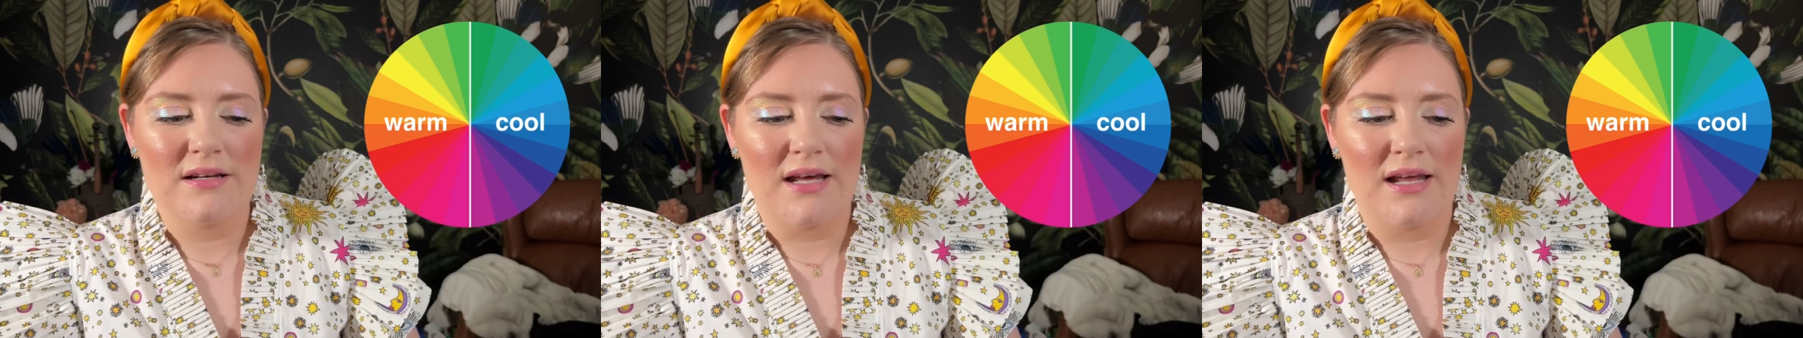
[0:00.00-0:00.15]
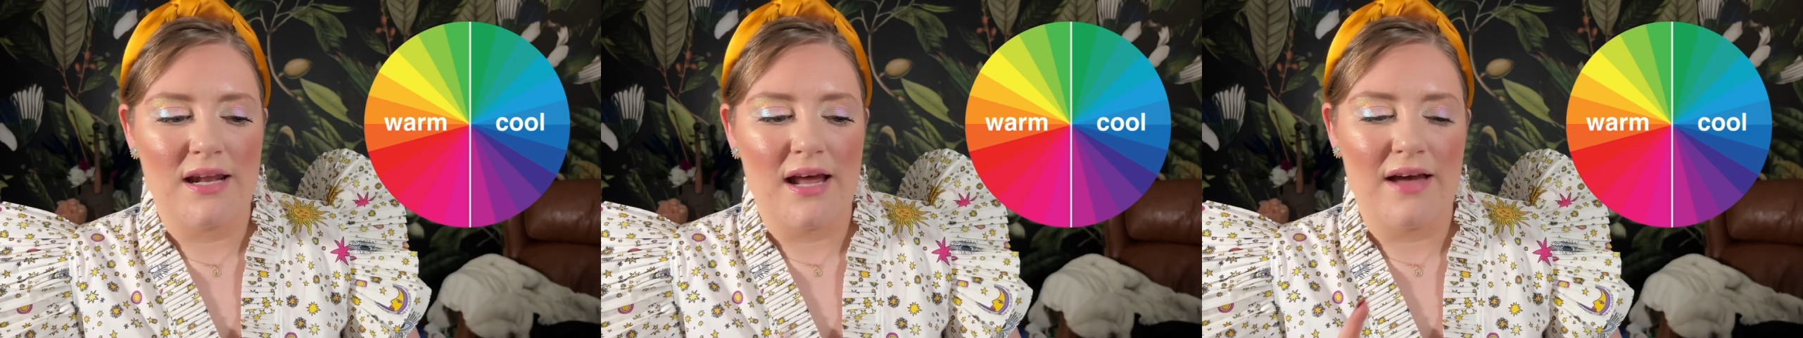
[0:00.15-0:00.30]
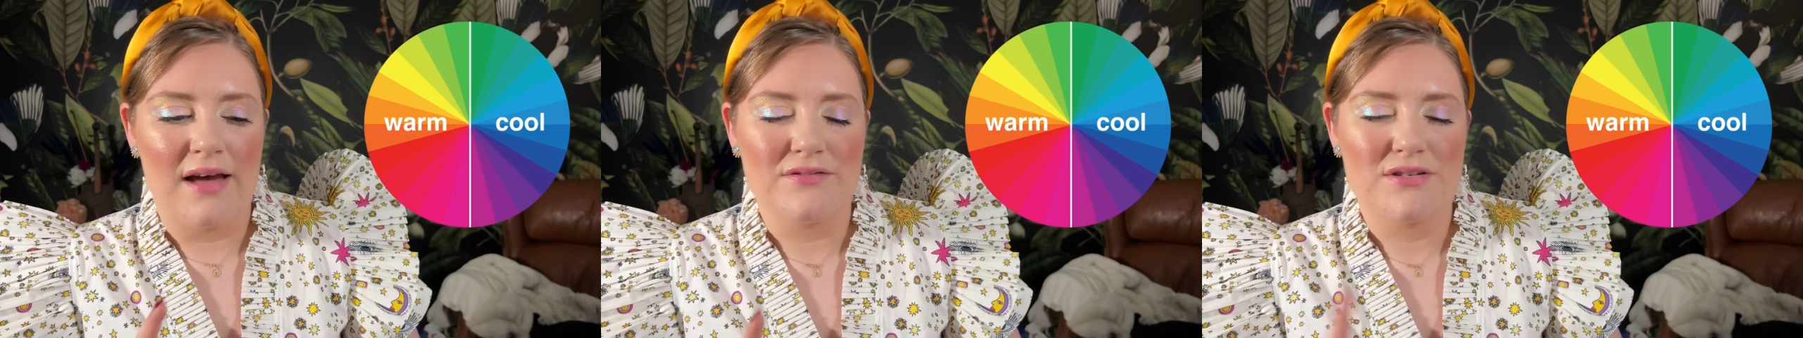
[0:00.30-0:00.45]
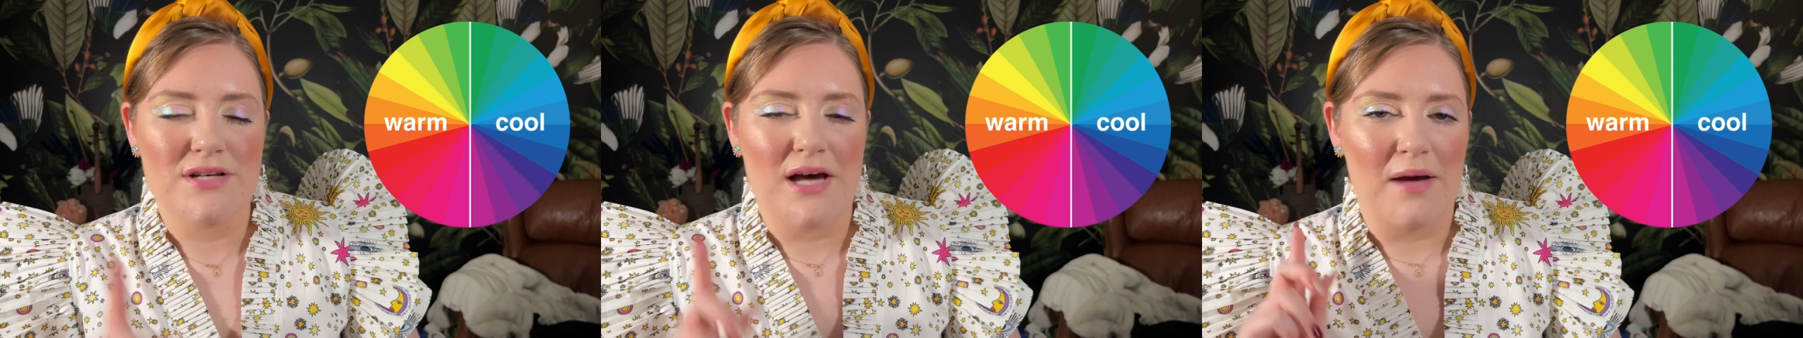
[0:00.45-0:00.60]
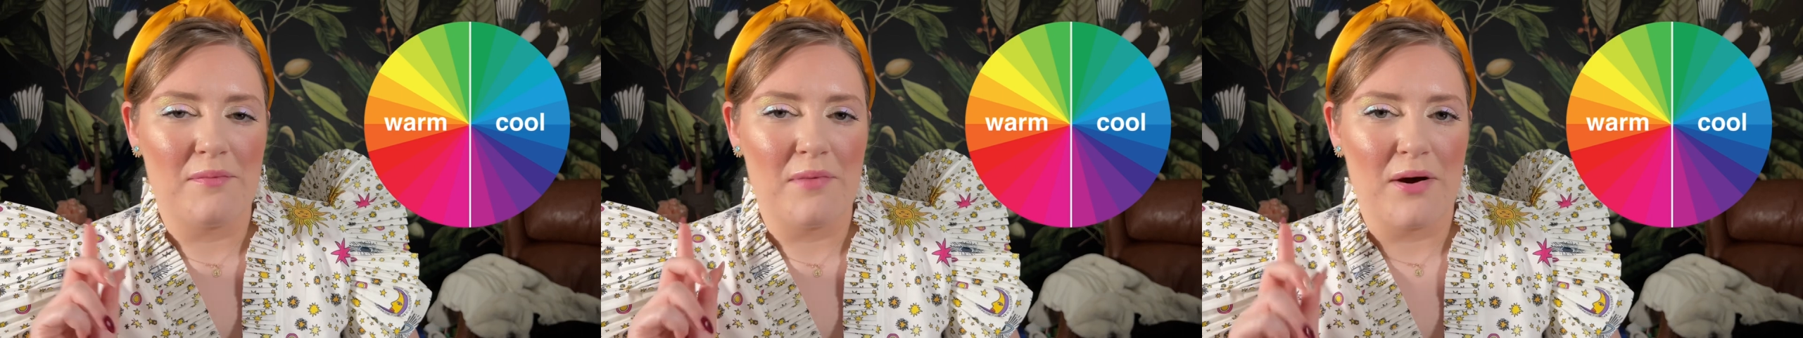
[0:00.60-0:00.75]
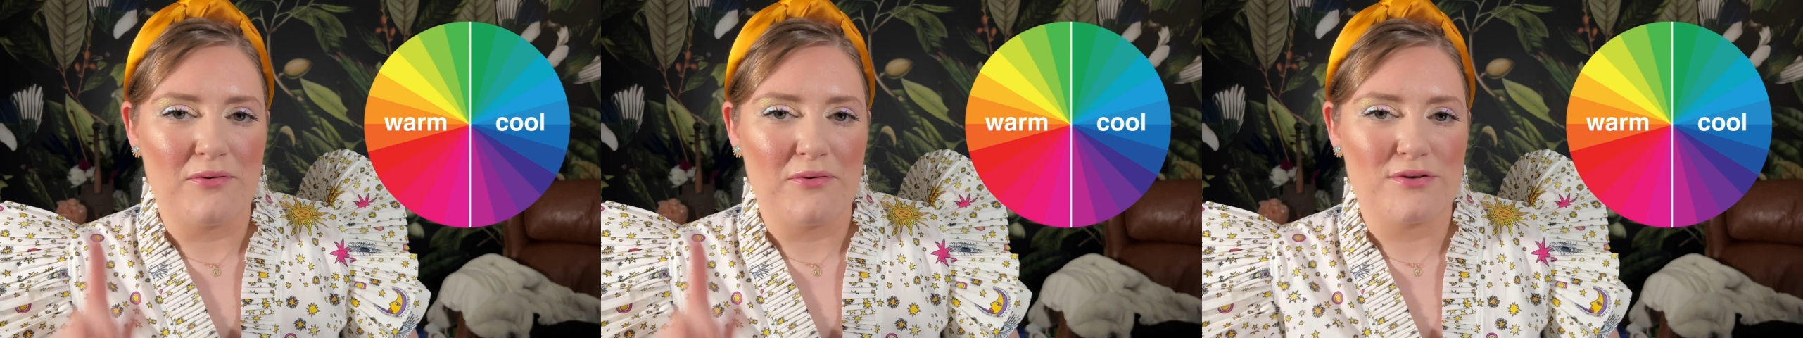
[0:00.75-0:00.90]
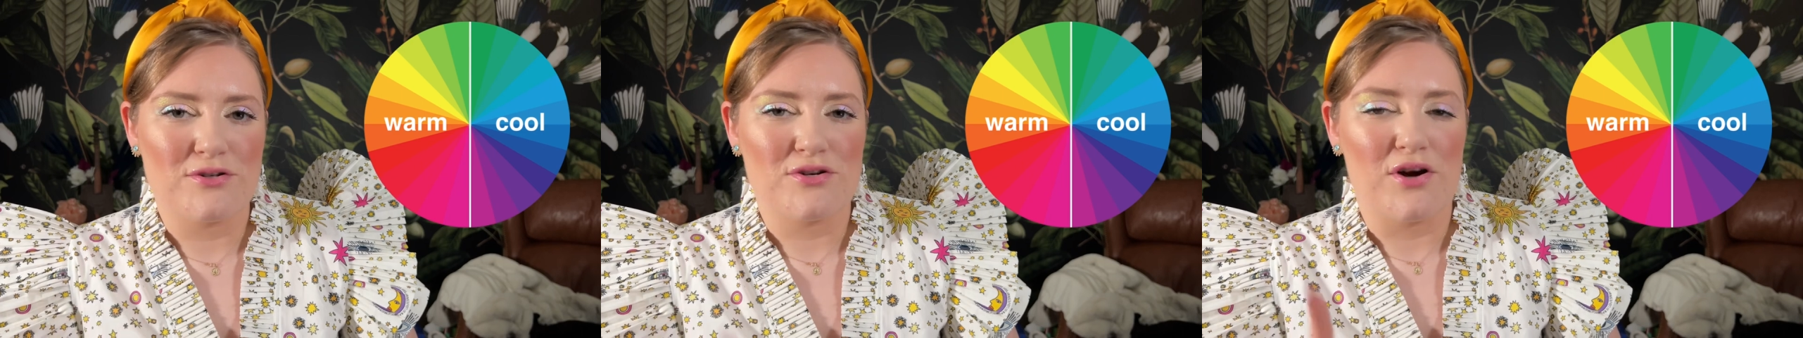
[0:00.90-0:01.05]
and I have time,
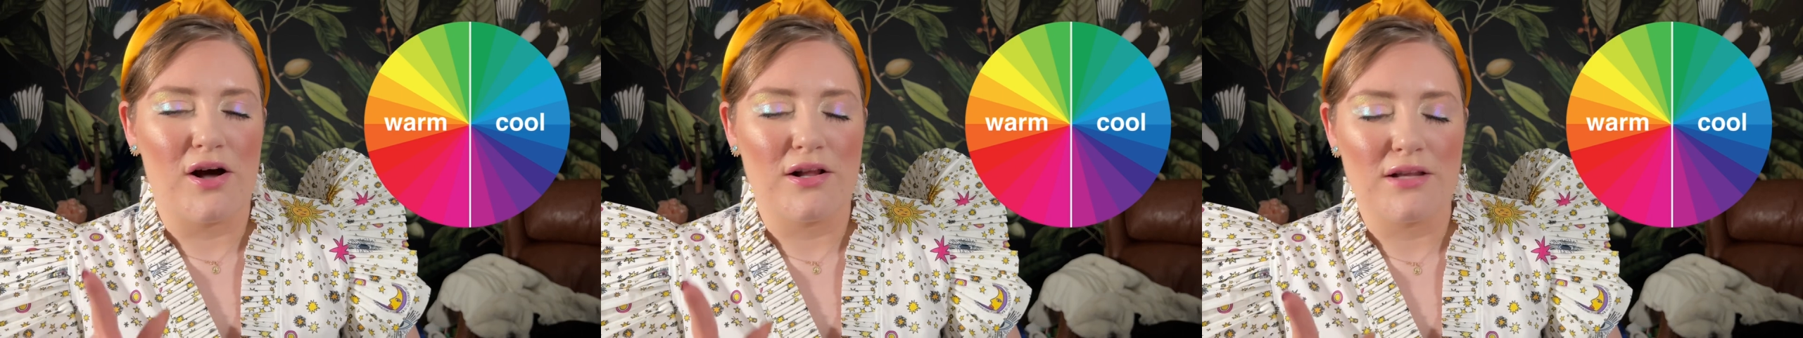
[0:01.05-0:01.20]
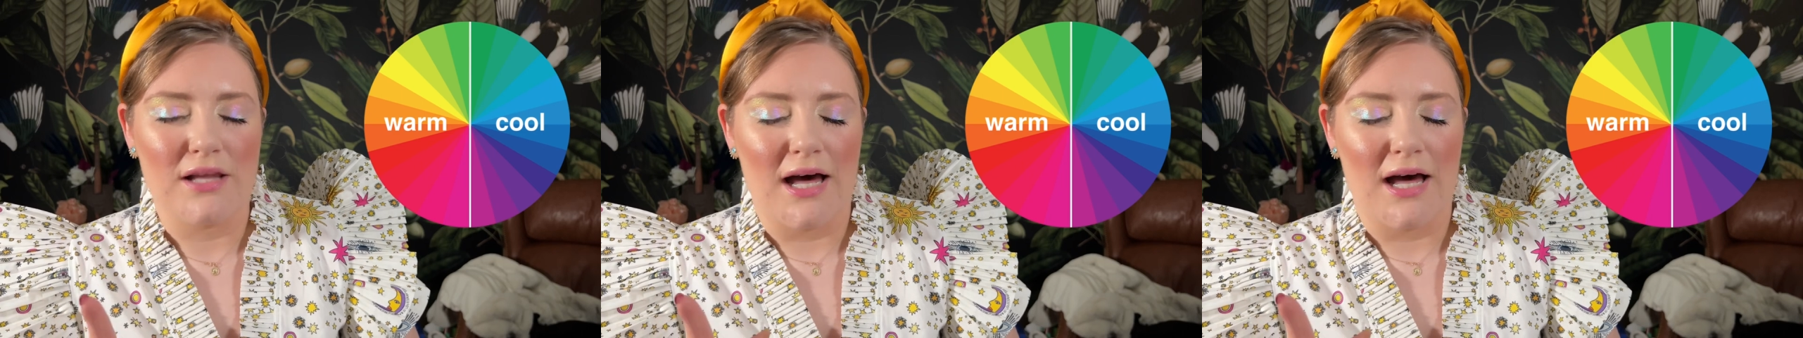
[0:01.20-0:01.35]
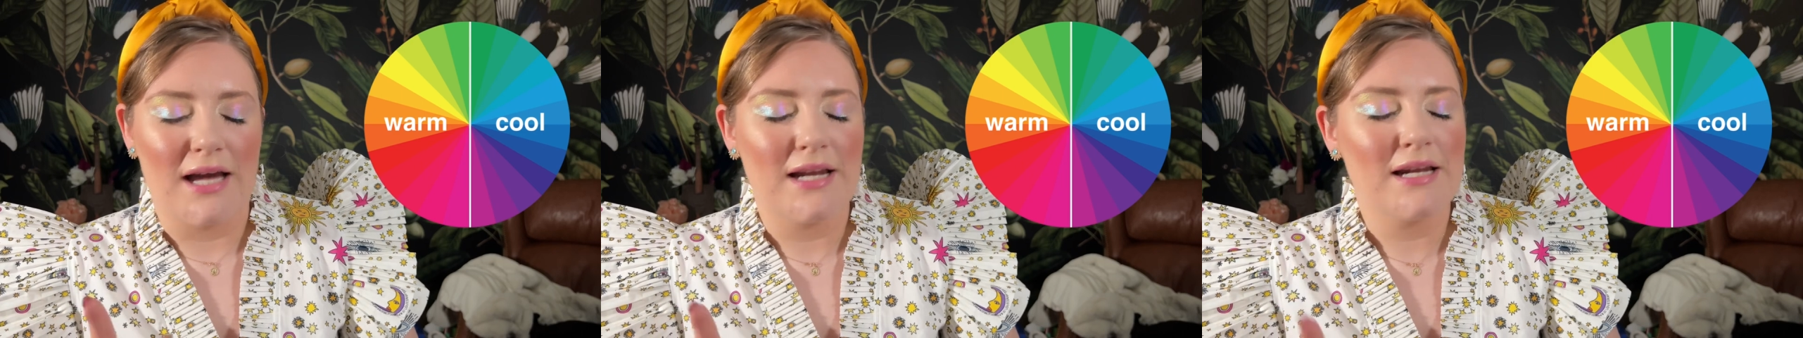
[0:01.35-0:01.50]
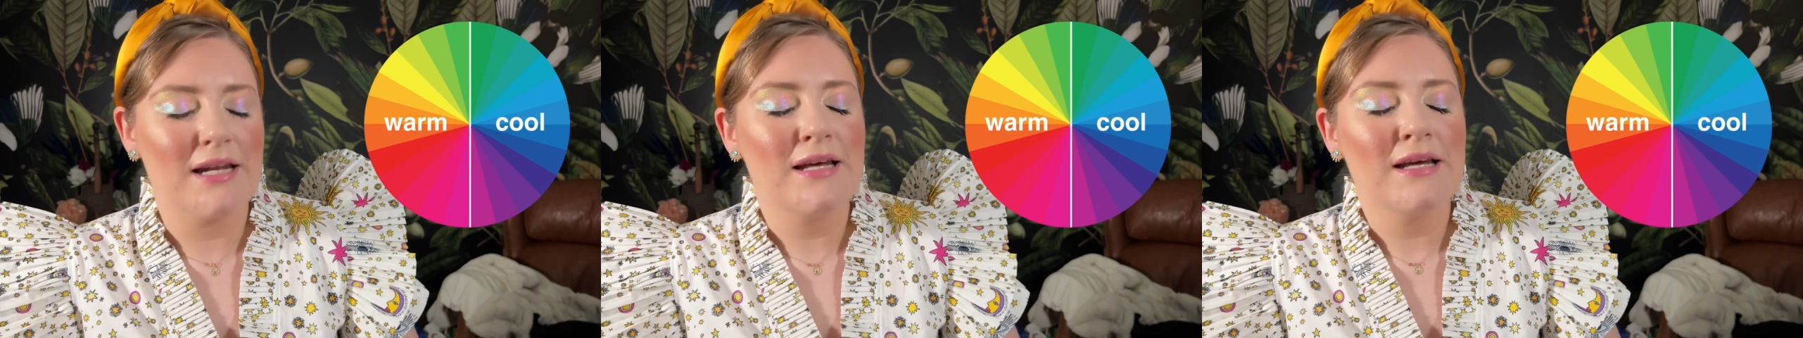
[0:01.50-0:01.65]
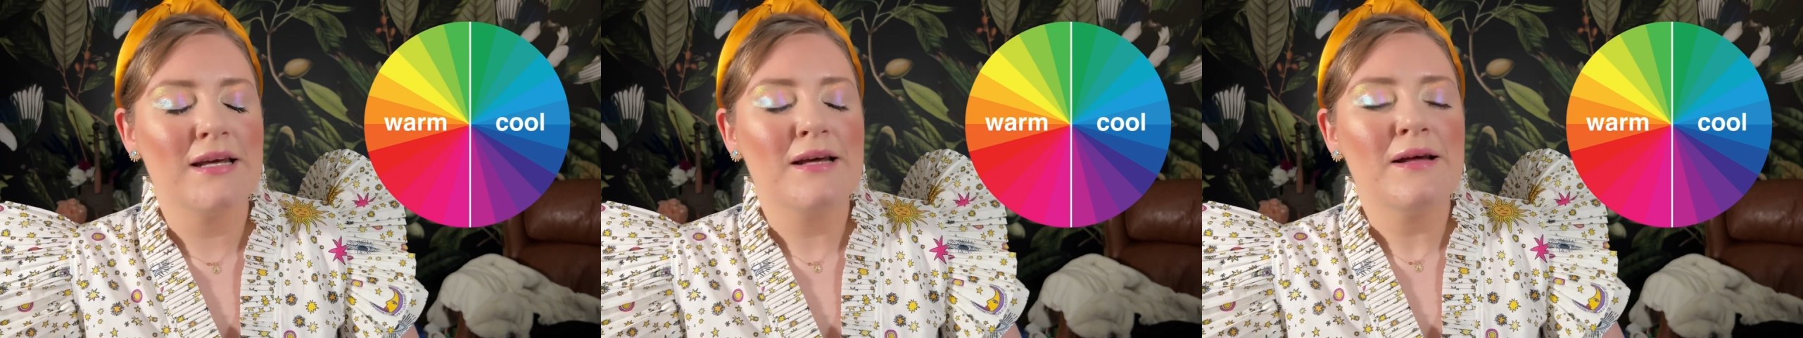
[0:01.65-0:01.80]
I will draw a line.